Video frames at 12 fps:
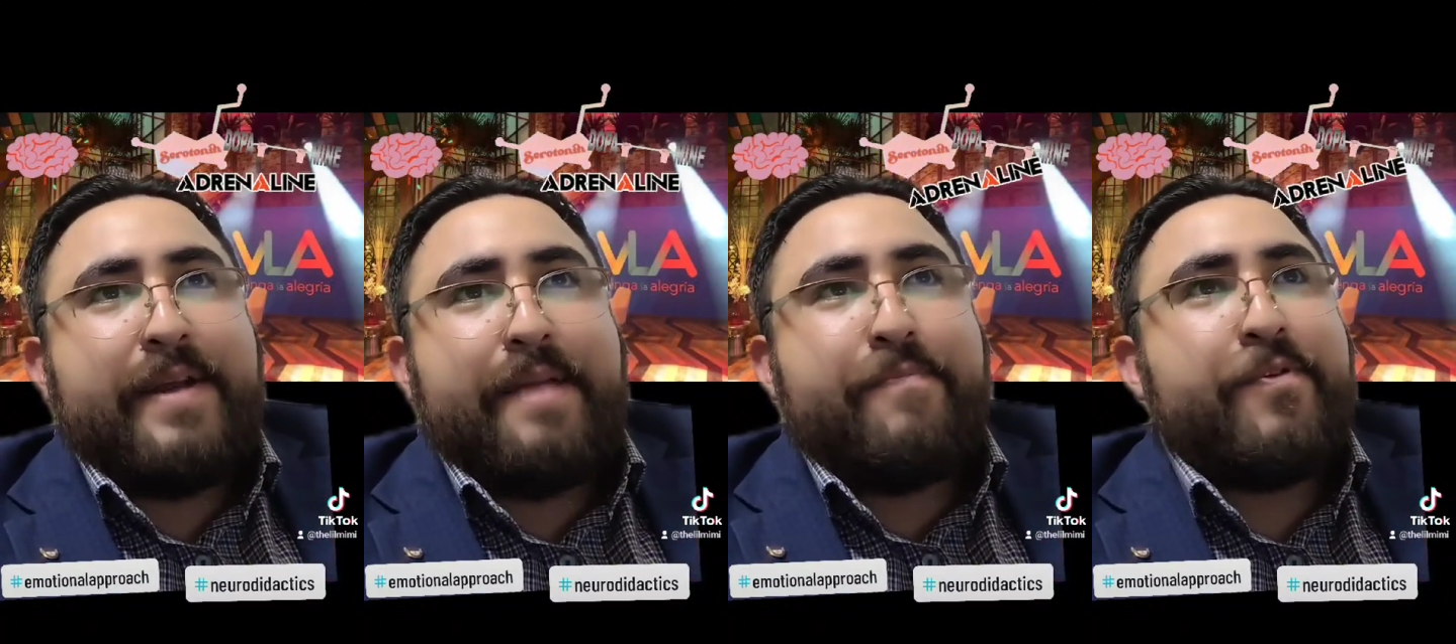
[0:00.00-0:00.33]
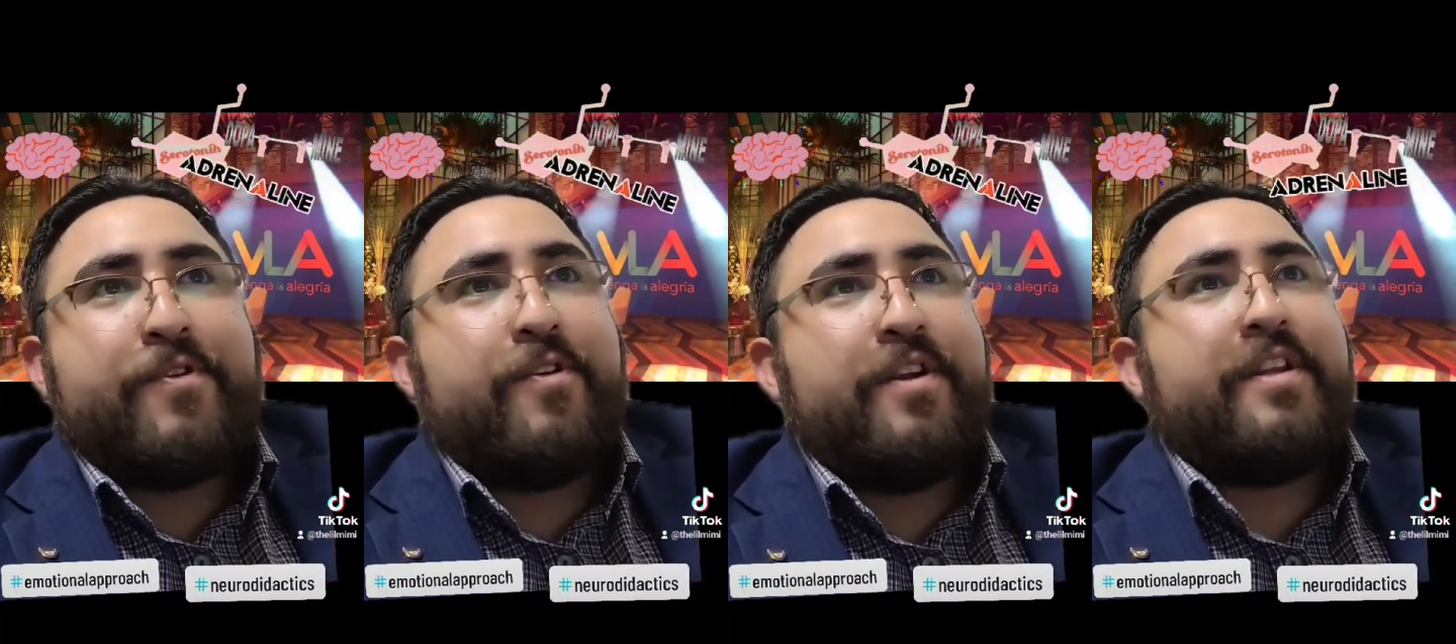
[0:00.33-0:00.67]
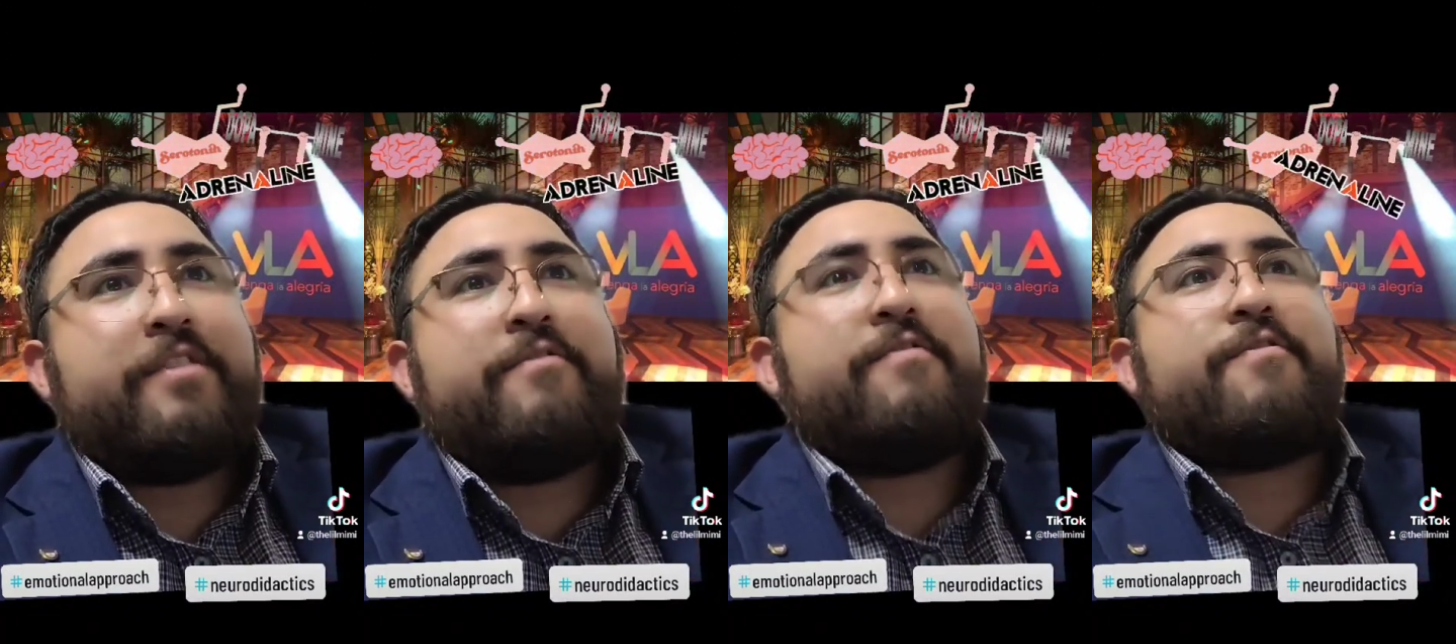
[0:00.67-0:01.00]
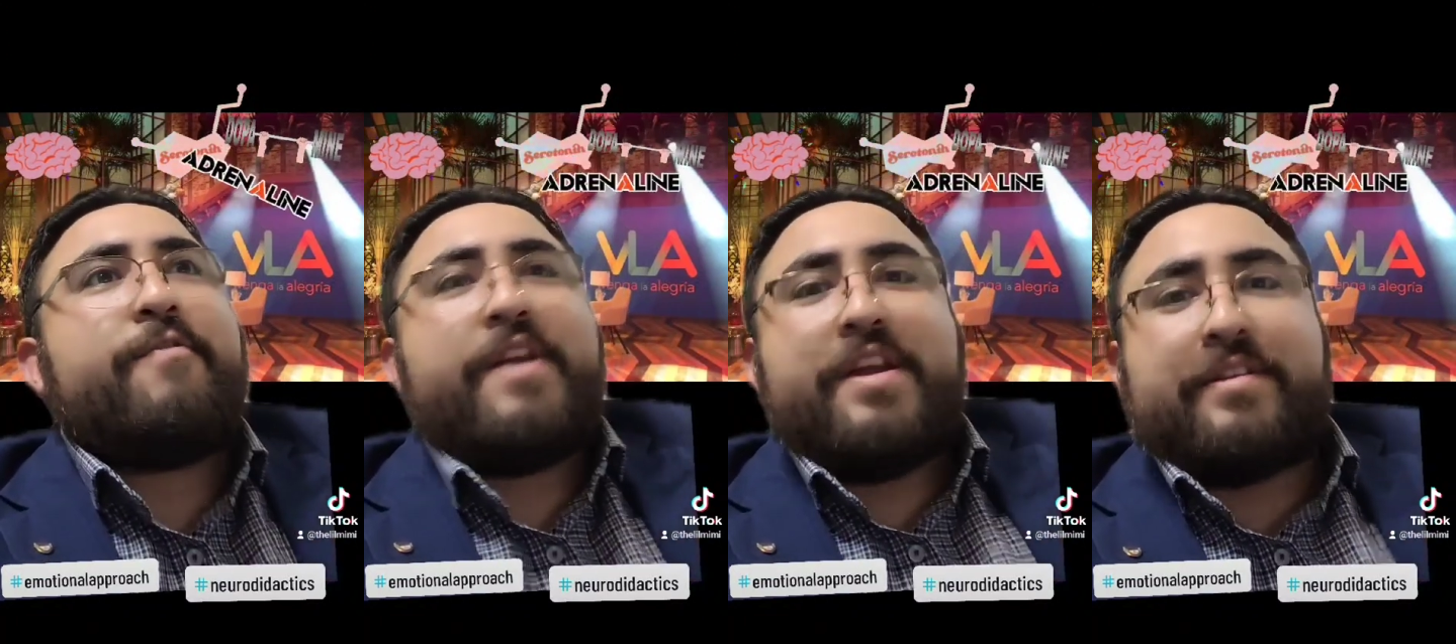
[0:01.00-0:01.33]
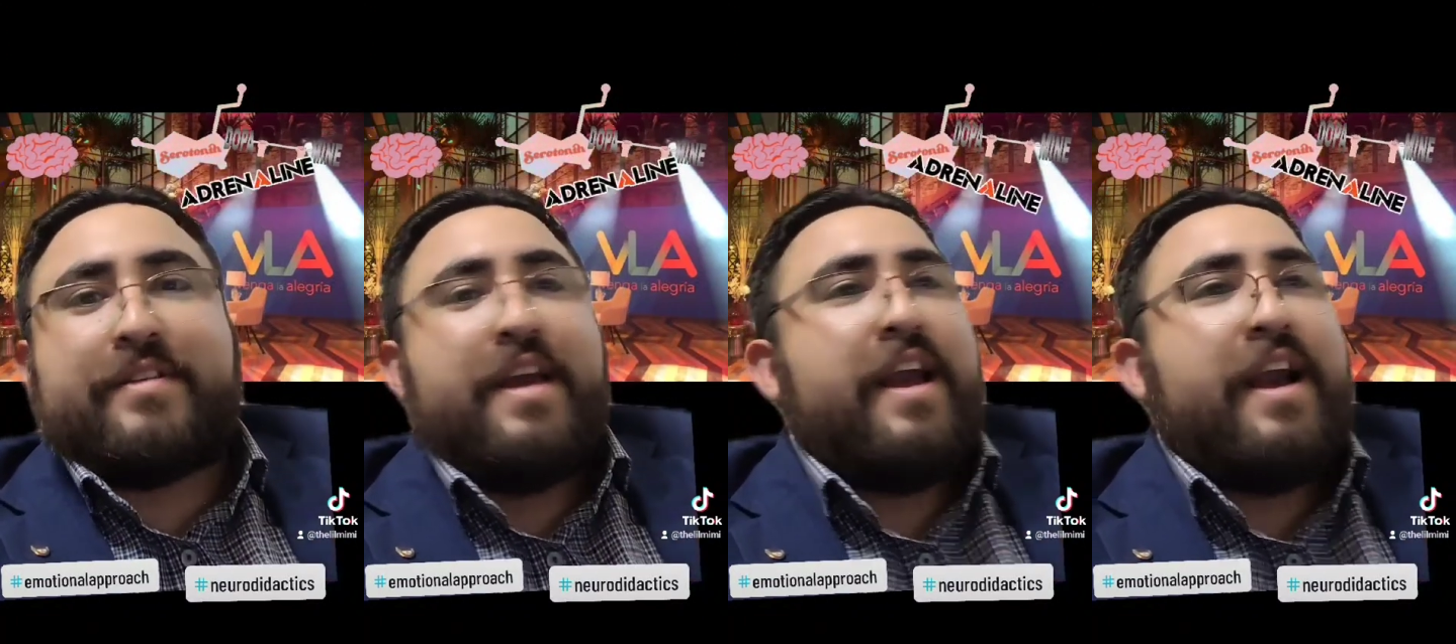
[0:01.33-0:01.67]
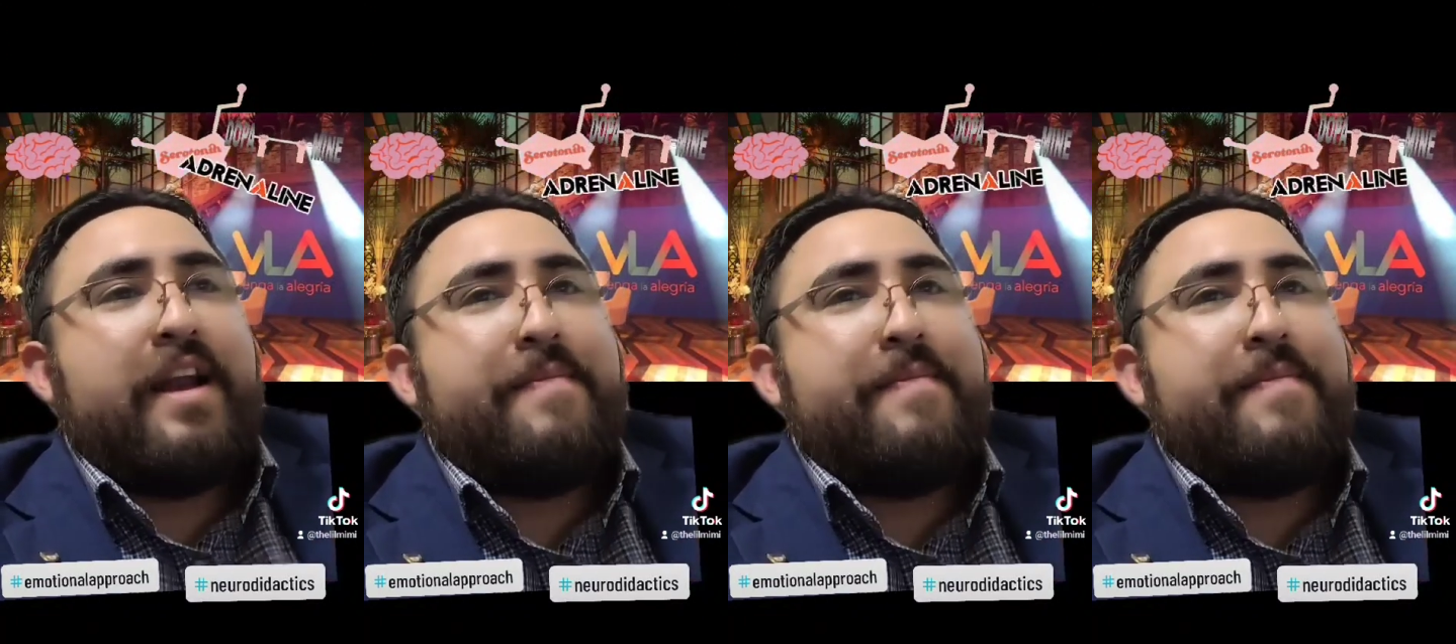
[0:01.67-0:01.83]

an opportunity to increase,